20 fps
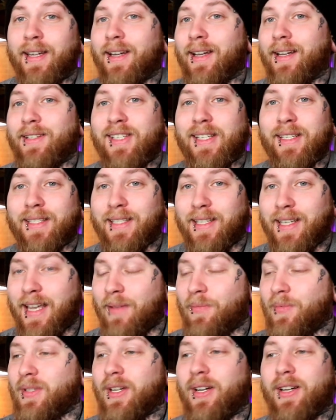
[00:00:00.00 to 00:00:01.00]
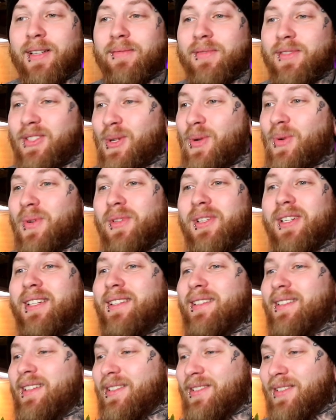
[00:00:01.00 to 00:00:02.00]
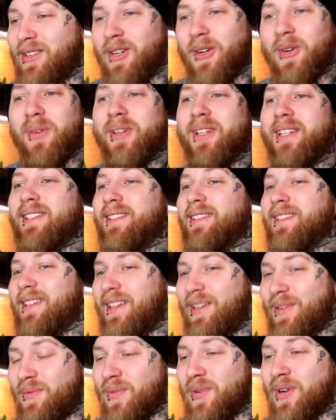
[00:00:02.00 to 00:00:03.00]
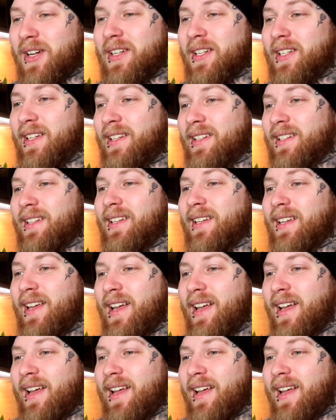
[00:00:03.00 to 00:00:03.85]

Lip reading: and I just kept on doing it and going and working.